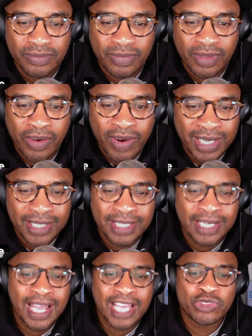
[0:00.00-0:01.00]
All right,
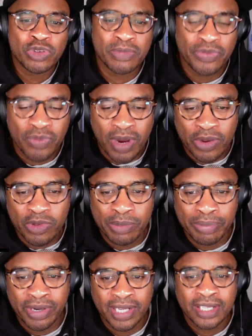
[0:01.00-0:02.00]
and last one before I go to
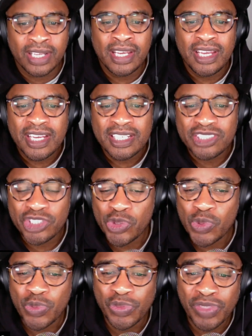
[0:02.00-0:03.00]
break.
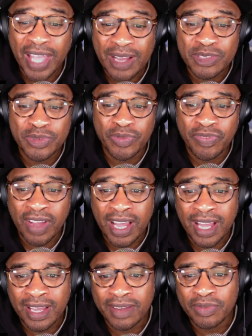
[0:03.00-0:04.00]

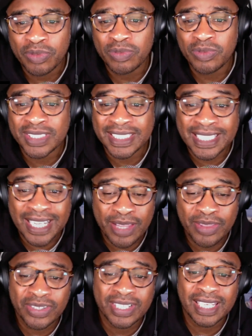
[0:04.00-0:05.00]
2005 was
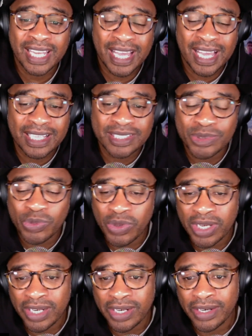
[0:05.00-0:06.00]
another class
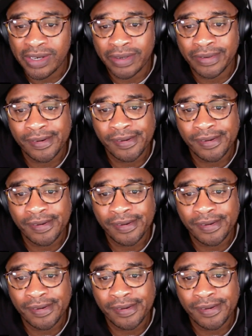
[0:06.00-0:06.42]
where